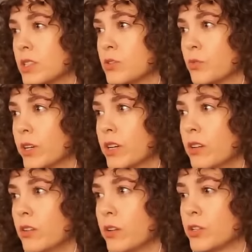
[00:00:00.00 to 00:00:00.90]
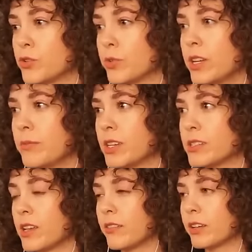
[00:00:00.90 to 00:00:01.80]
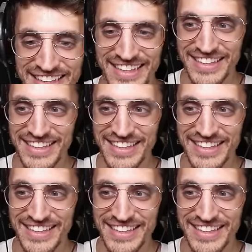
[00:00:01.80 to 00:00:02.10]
Is this real or a dream that he's having?